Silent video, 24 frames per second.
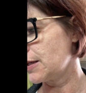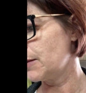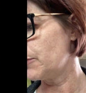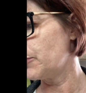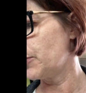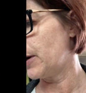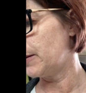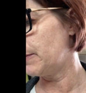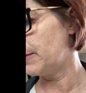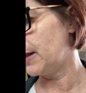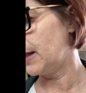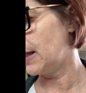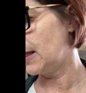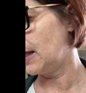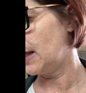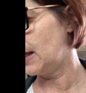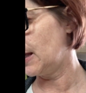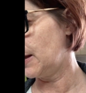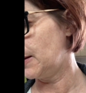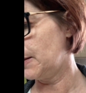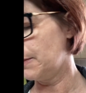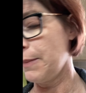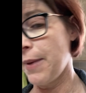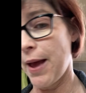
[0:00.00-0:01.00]
a bread
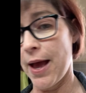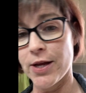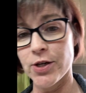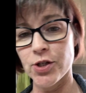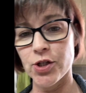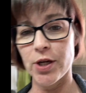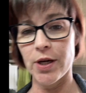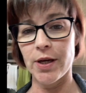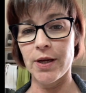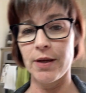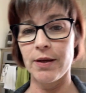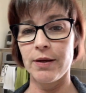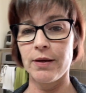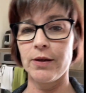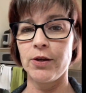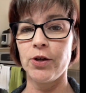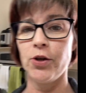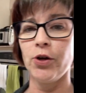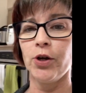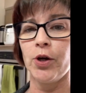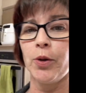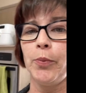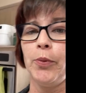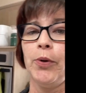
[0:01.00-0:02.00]
making magic
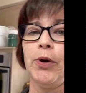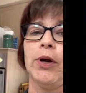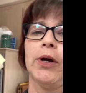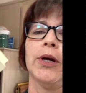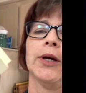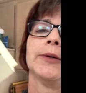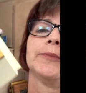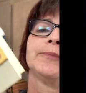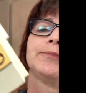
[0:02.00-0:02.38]
cookbook